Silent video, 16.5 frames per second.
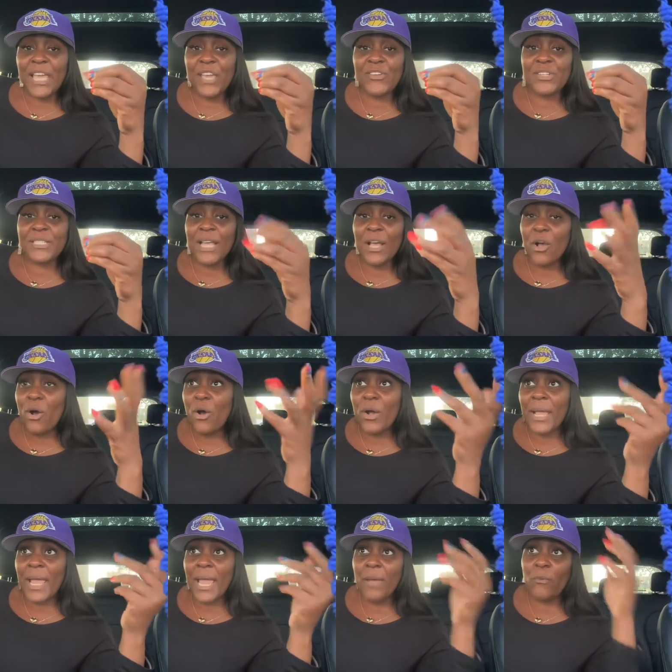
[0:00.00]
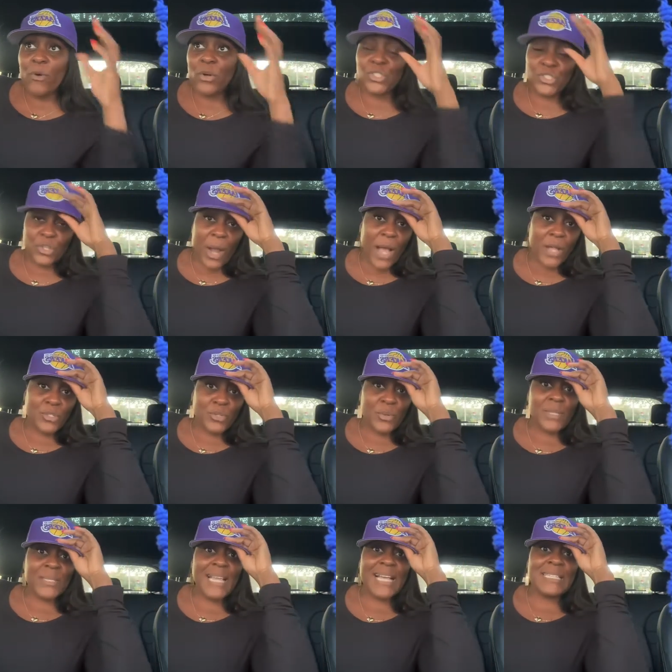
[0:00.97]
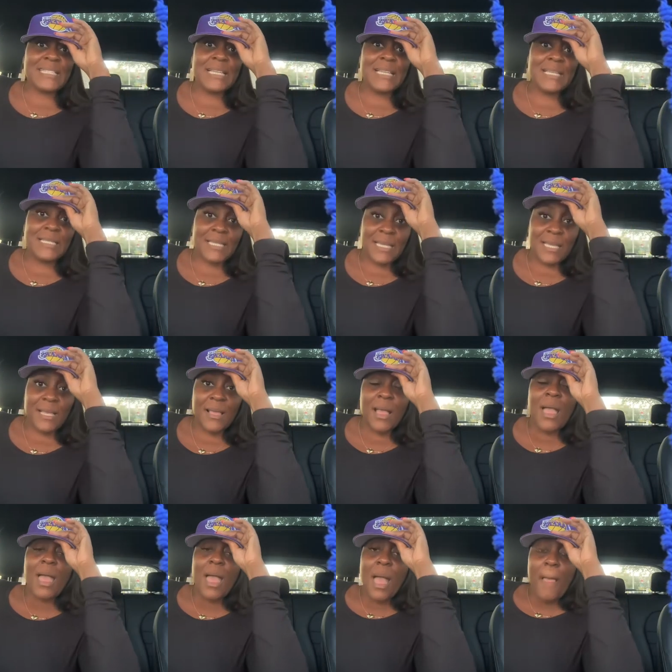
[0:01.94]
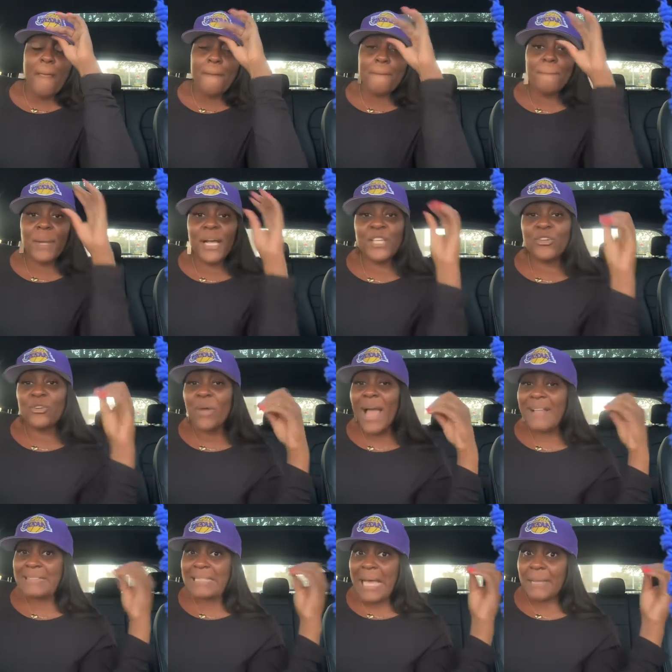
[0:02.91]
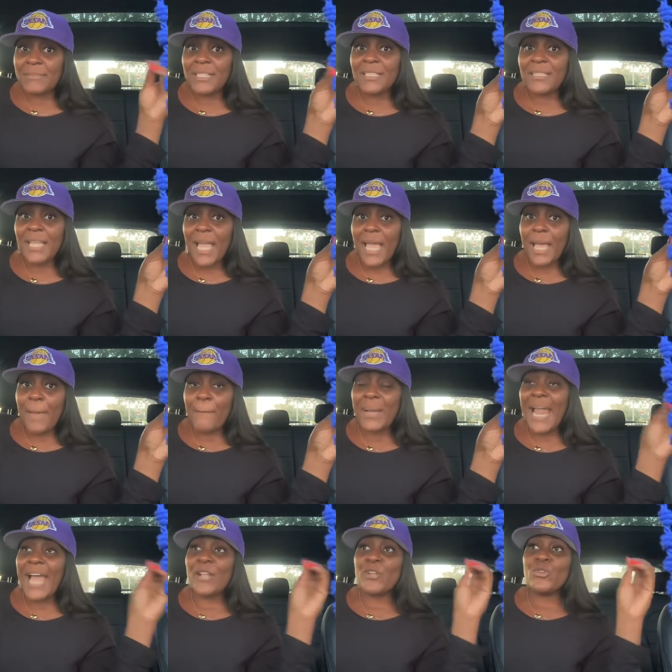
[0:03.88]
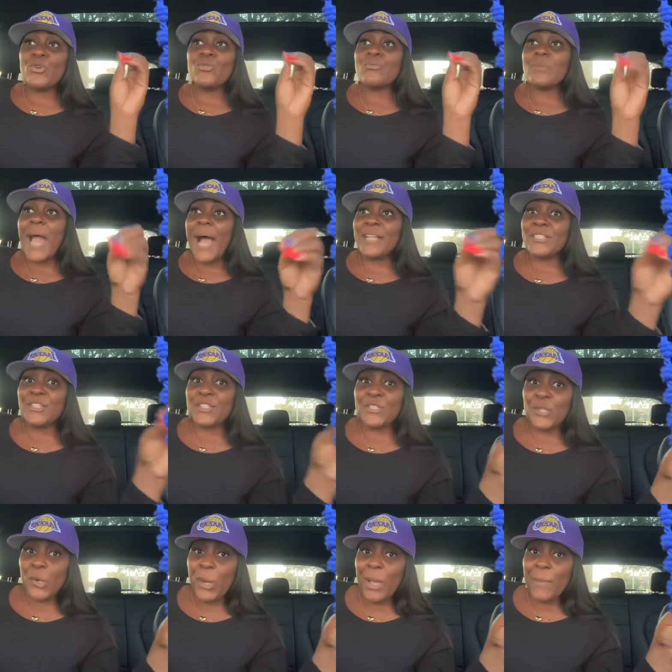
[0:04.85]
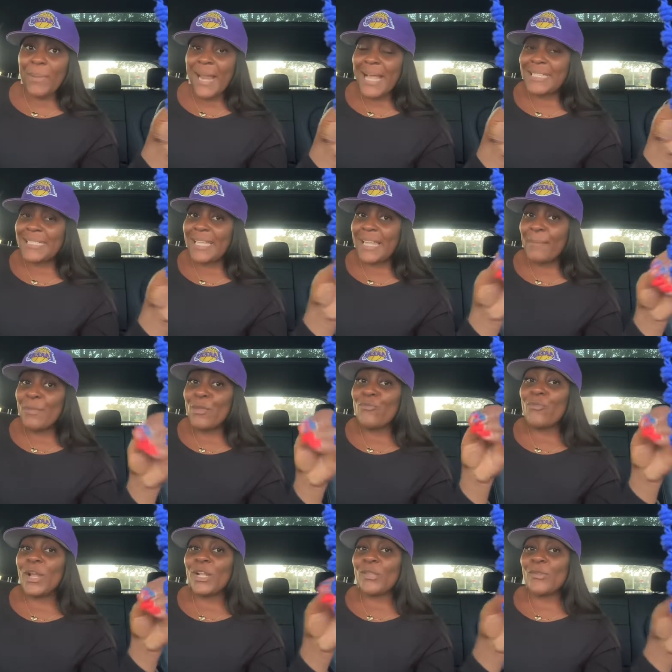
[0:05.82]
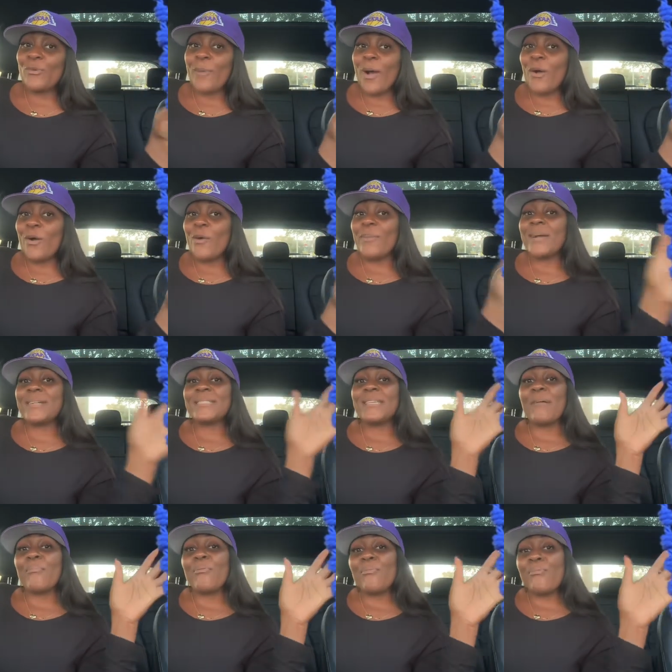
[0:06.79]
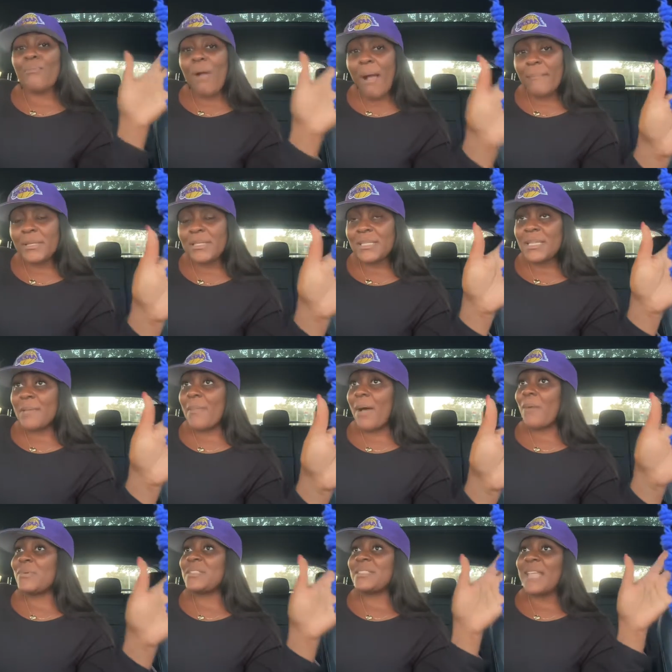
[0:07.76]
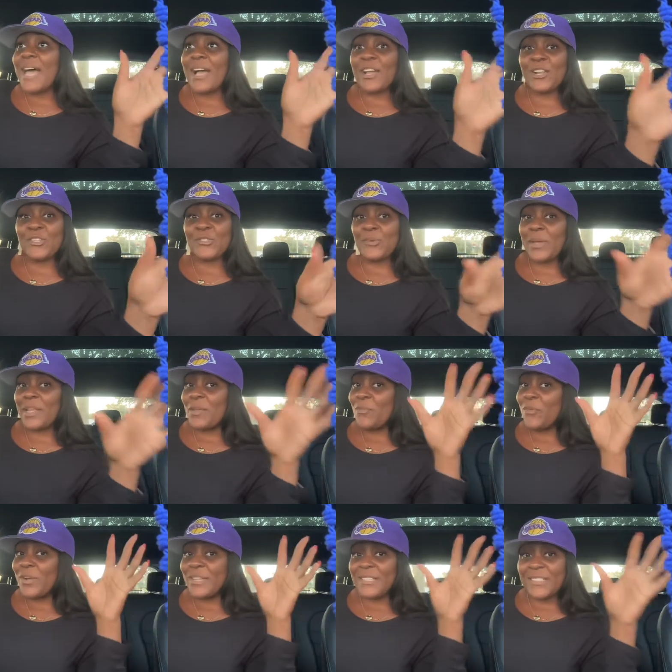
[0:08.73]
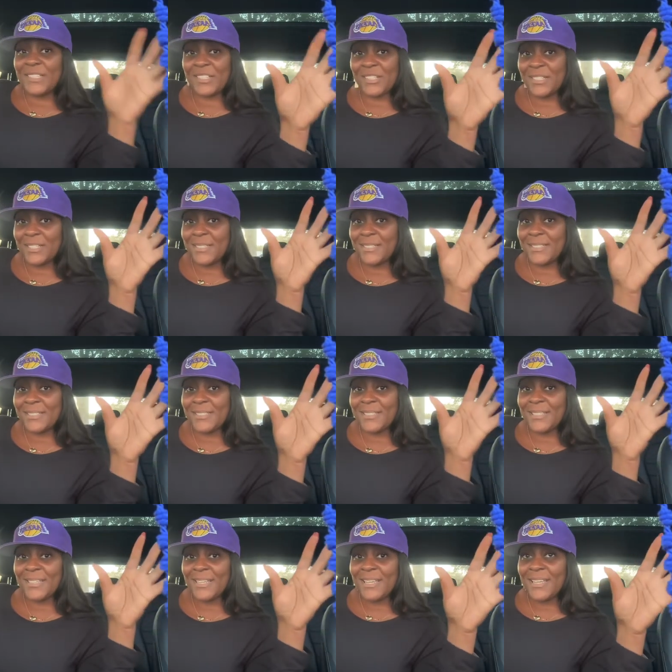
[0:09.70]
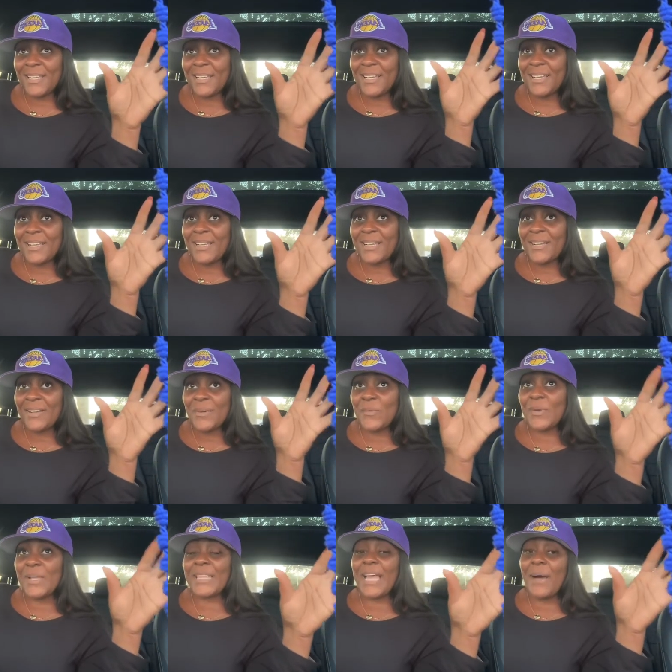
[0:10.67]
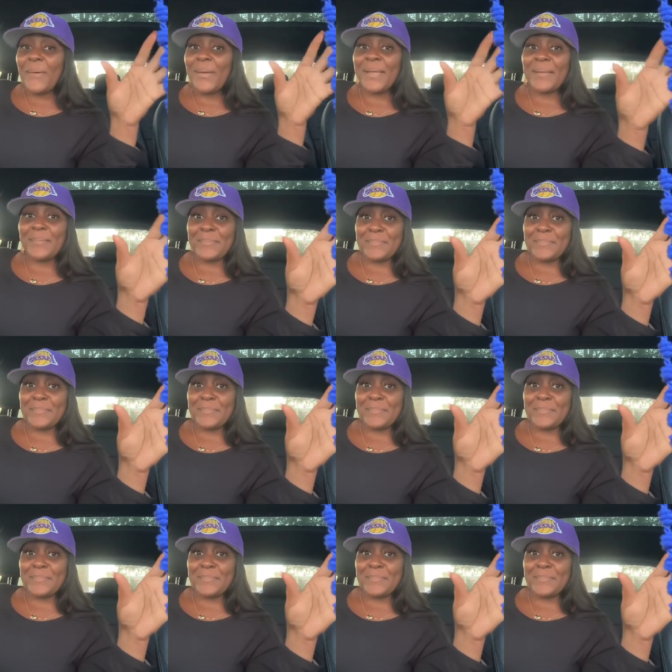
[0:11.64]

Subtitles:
You're just like, "Oh, okay, well, sure, I'll do it. That's easy." But you don't have time to think. But I knew not to do it. But I said, let me run it through my uncle, because I promised him I was not going to do any more decisions without him.